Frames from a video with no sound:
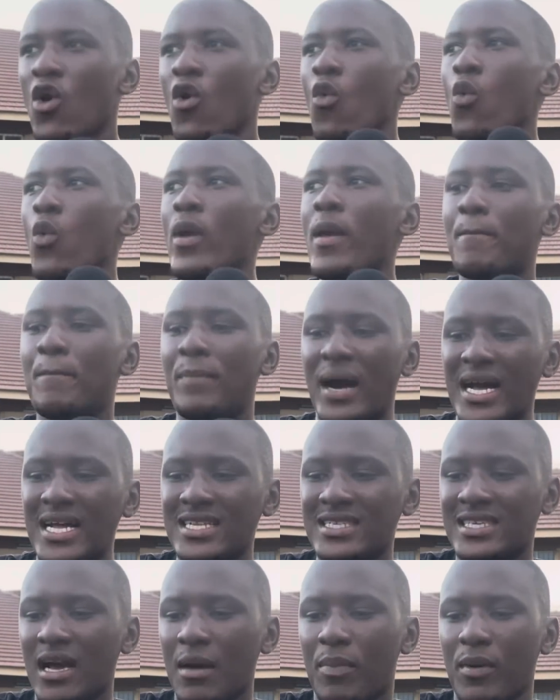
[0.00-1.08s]
We
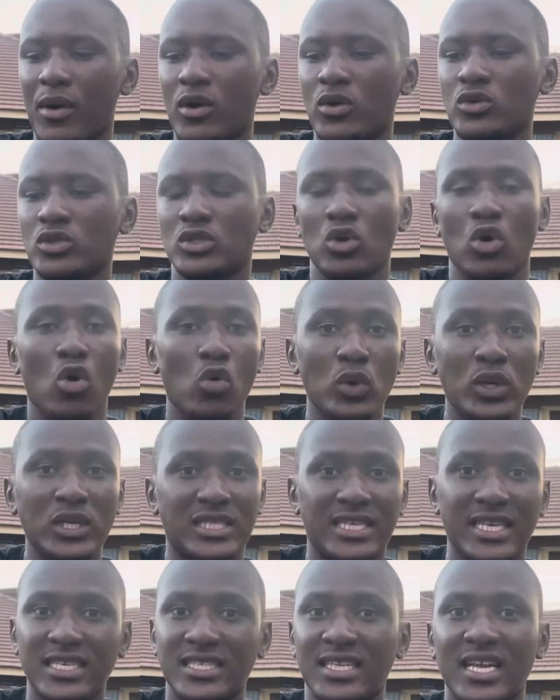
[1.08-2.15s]
banter about, or we
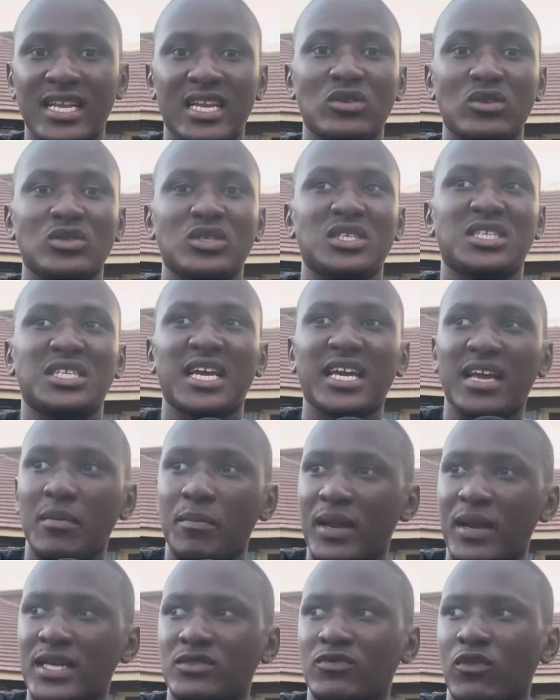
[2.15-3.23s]
say sometimes it's taking
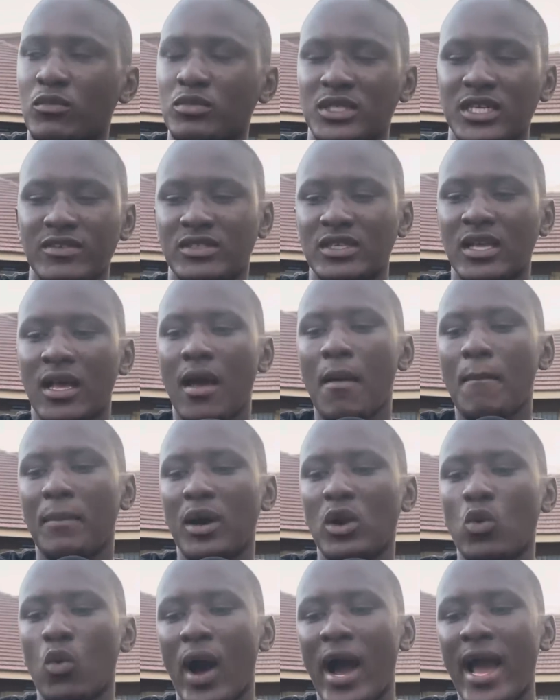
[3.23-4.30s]
players from Chiefs,
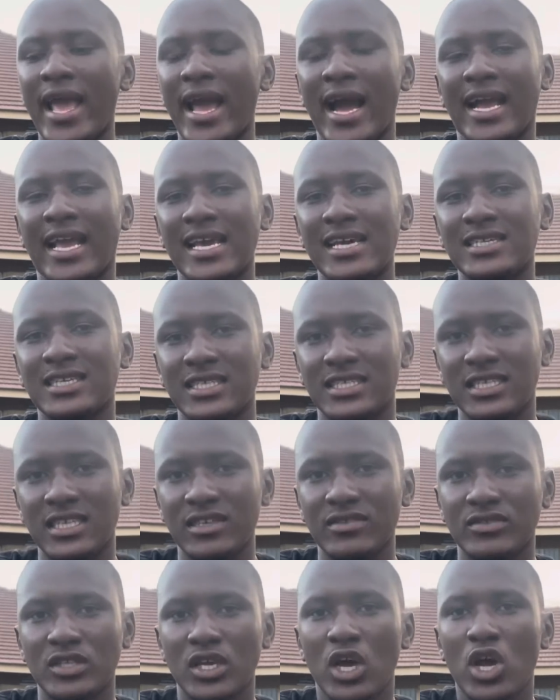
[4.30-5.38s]
but why are Kaizer
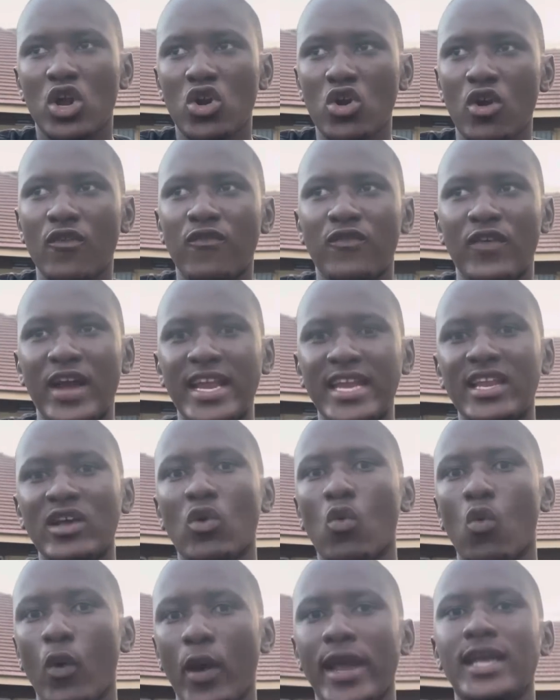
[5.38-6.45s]
Chiefs not
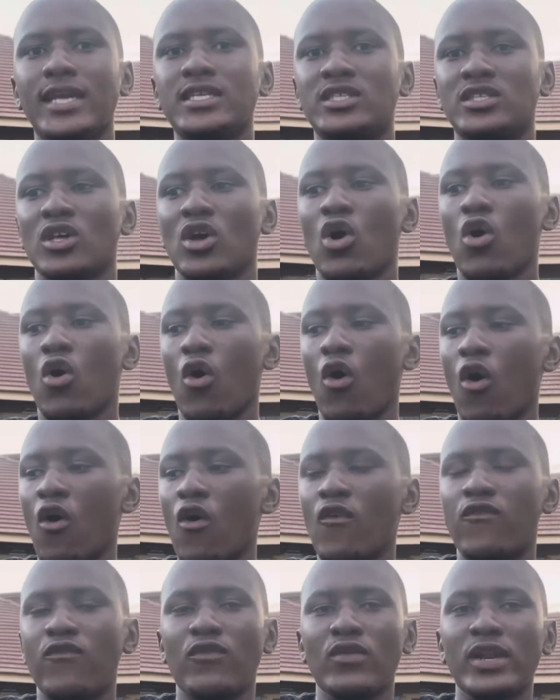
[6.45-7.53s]
finding ways
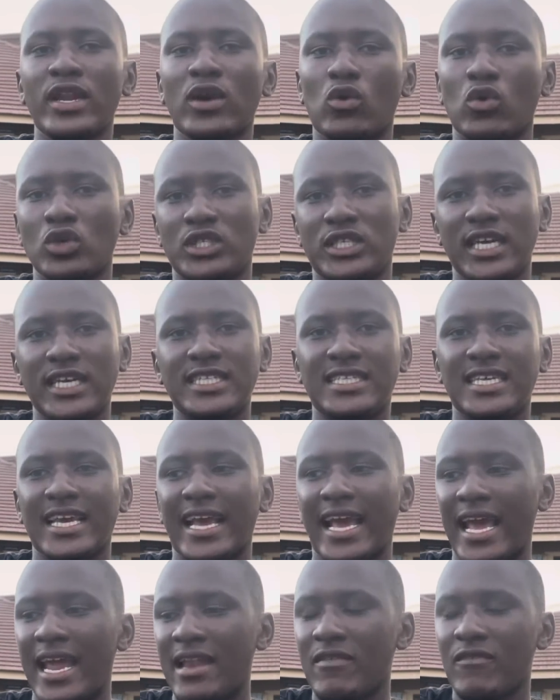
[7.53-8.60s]
of negotiating
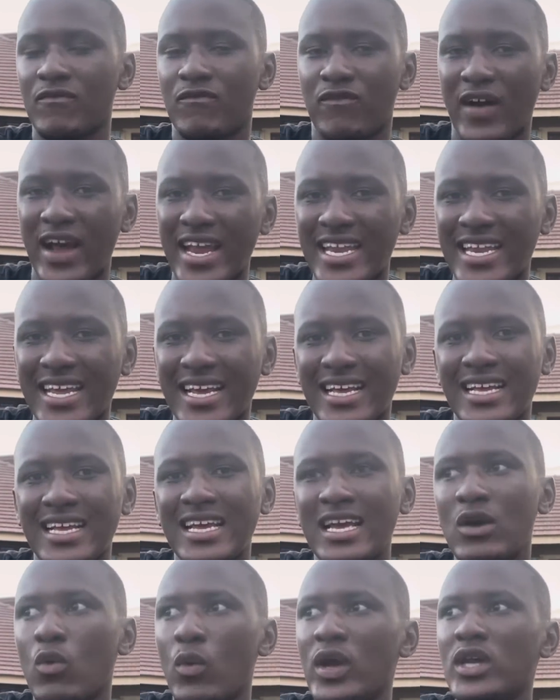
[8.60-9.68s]
and finding
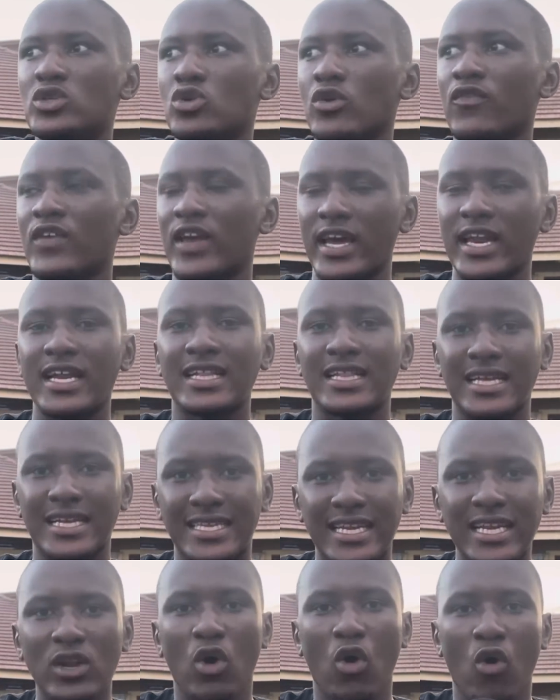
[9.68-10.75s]
ways of getting the
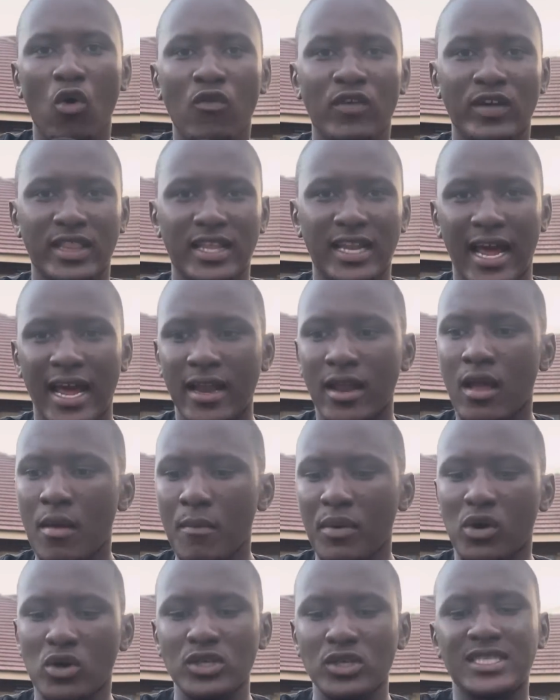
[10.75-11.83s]
deal over the line,
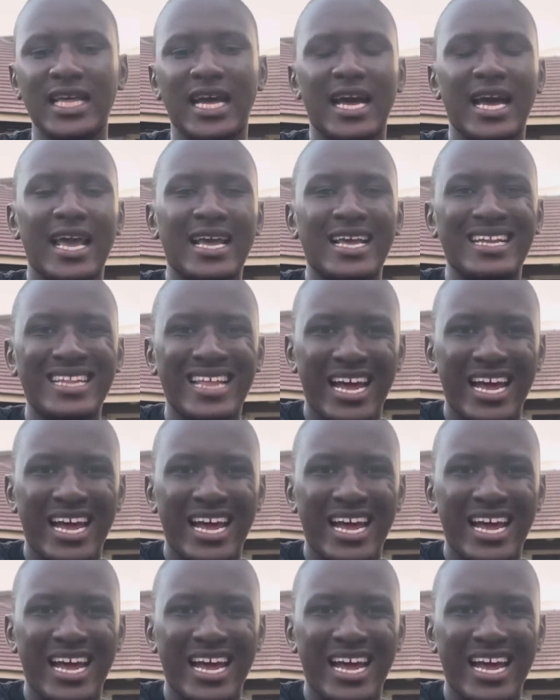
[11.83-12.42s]
because there are